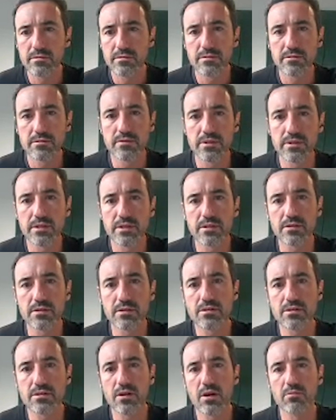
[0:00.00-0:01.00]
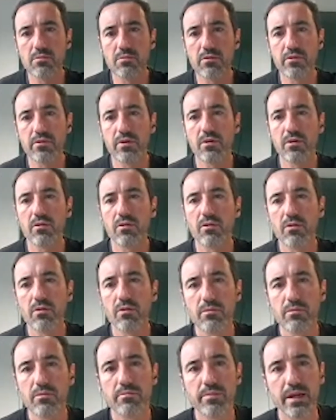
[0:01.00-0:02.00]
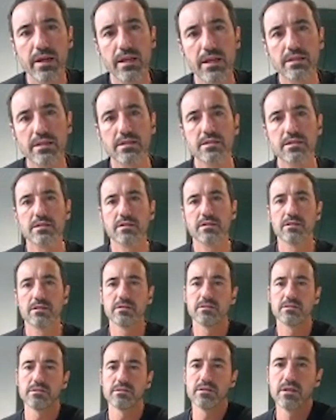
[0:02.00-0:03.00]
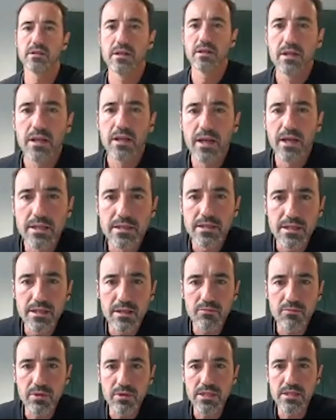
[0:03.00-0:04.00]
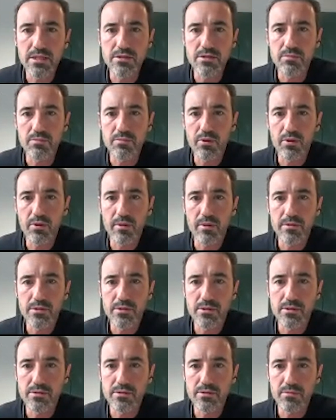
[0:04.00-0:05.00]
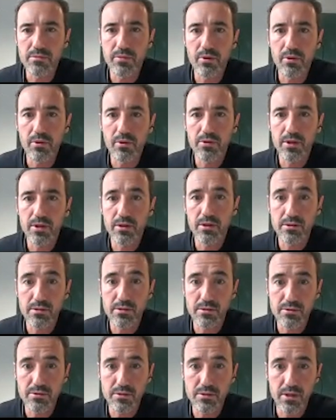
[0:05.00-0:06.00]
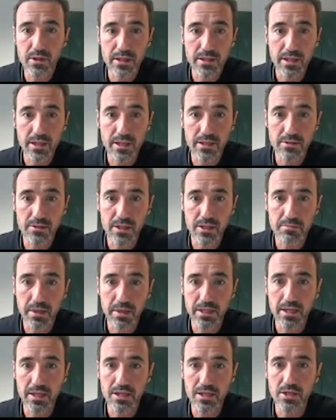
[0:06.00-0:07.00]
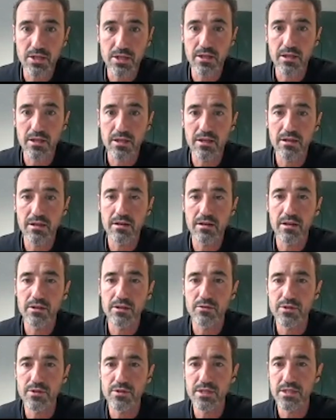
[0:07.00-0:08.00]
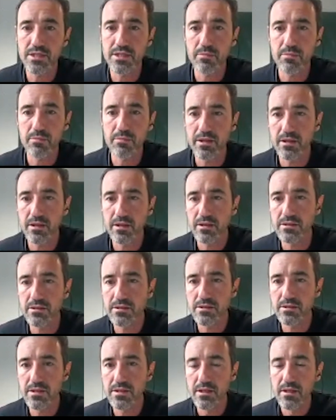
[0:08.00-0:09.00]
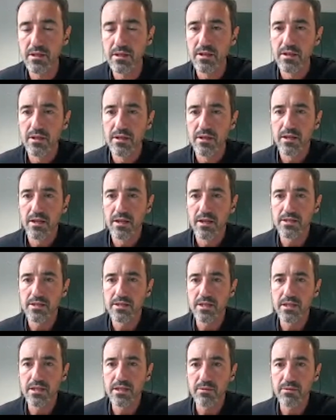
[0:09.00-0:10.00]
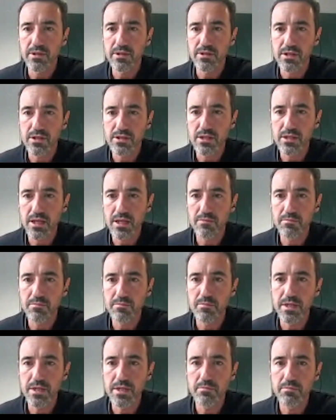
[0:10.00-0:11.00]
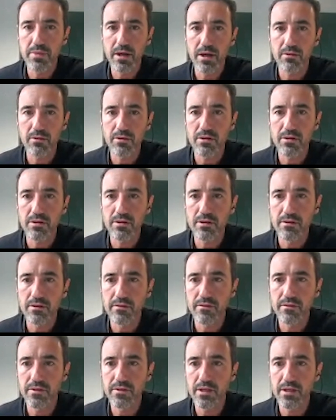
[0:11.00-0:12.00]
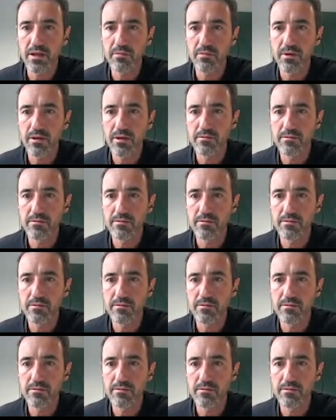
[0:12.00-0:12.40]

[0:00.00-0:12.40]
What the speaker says: This is a sum over all paths. And then what is the product? I take the expectation here, I use independence, and then I will just get p power v gamma.